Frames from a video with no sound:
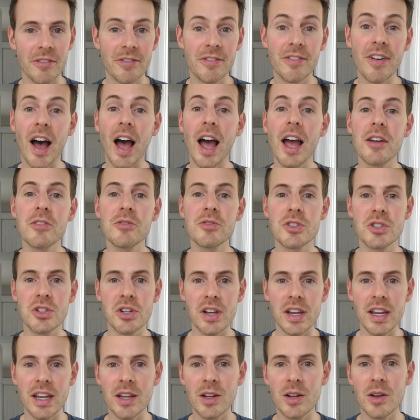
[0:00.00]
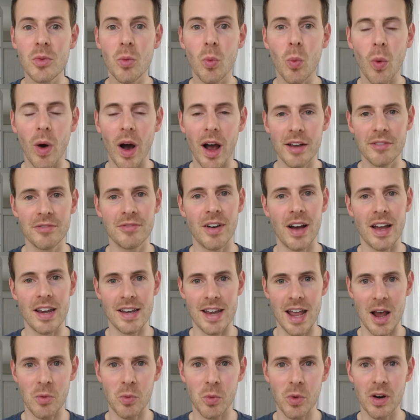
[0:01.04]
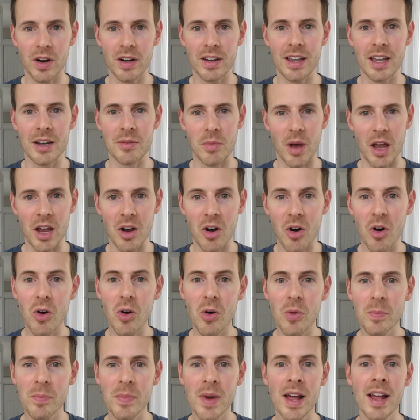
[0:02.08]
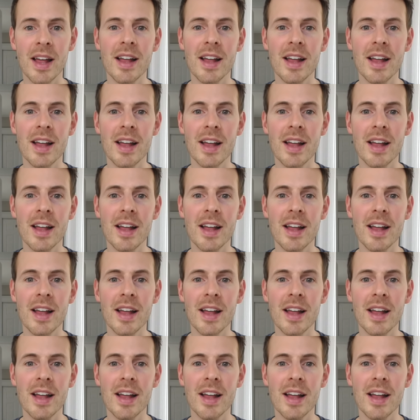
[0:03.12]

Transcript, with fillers: 5G Wi-Fi network in my home